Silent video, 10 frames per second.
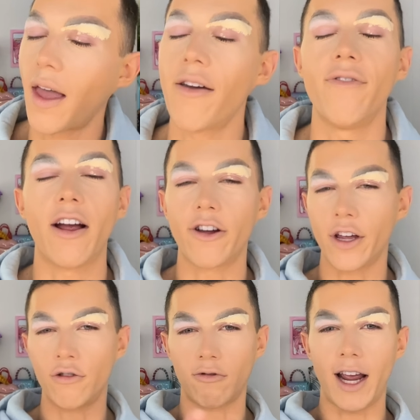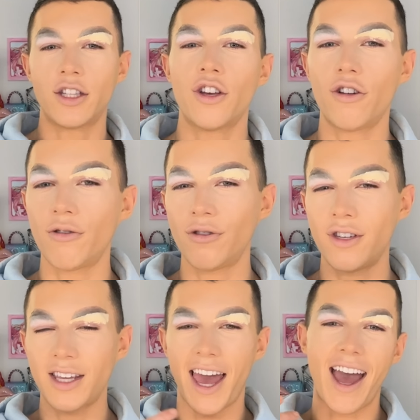very gray
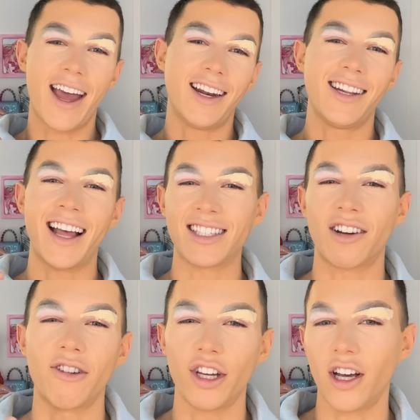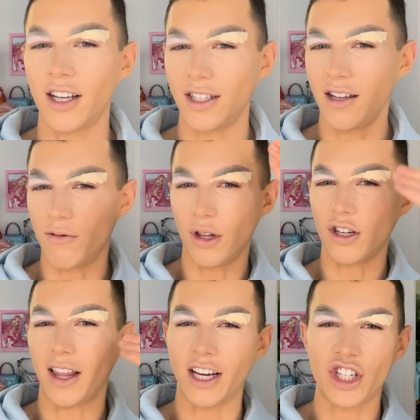toned, and that's not really good because it will
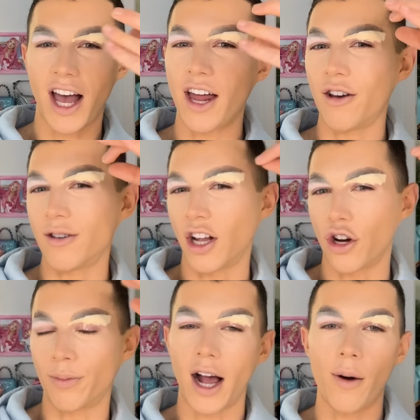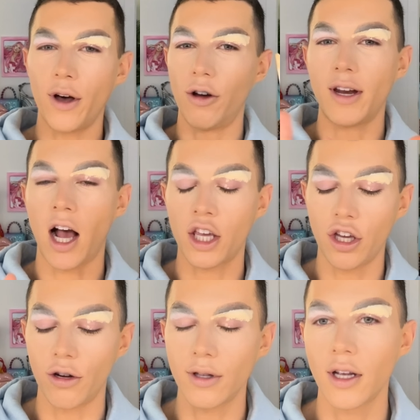look like shadows on your brow bone, not
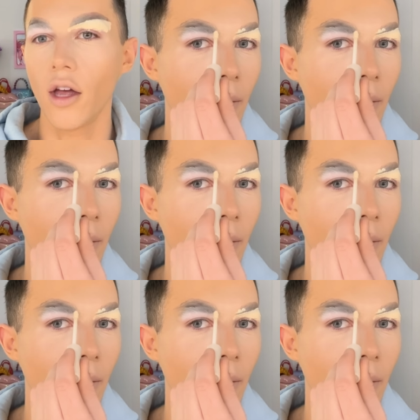cute.